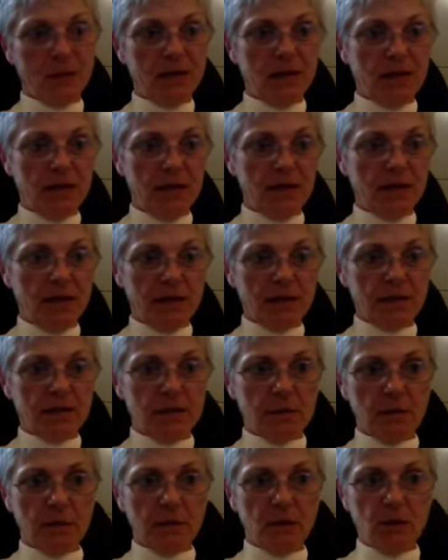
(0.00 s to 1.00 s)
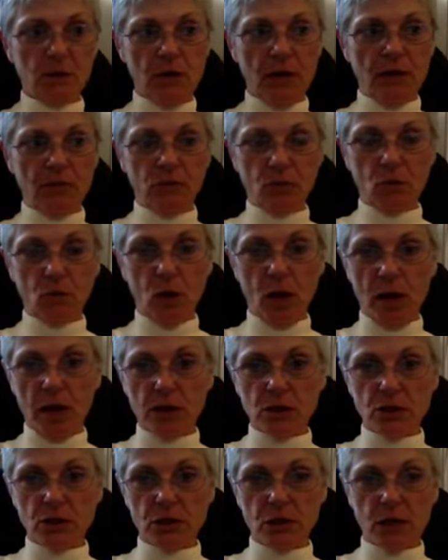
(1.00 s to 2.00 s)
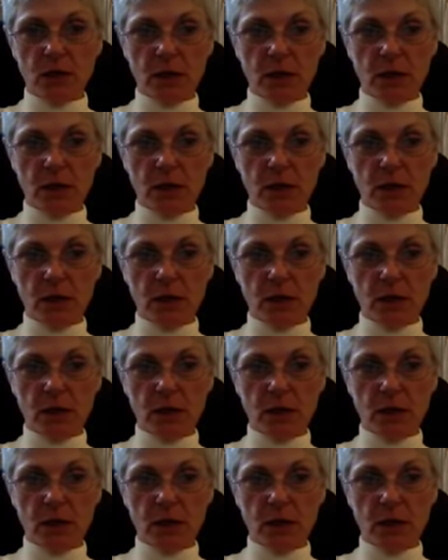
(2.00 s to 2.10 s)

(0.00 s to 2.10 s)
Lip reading: again, that's something you'd have to watch.